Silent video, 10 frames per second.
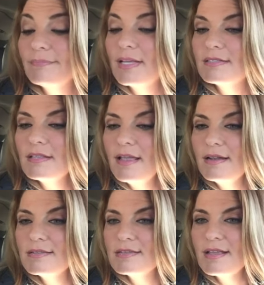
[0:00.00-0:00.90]
That's the
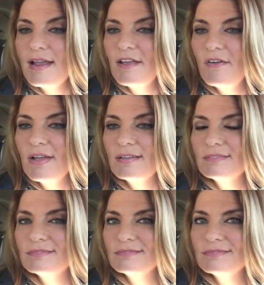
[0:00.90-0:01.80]
latest as I know it.
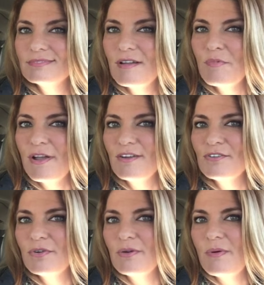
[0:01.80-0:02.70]
I pray you're
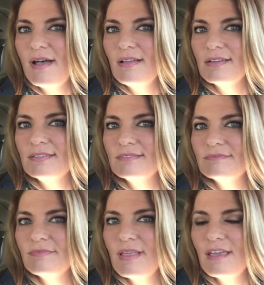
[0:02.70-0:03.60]
doing well, and
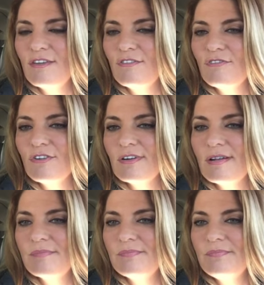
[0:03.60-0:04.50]
thank you
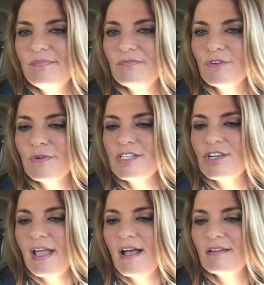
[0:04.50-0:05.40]
for
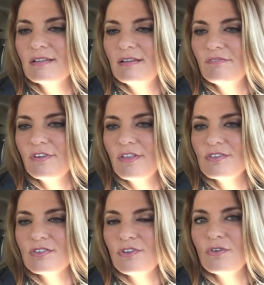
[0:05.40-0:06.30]
reaching out. And for
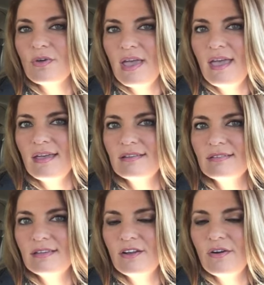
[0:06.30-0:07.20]
those of you who can't, you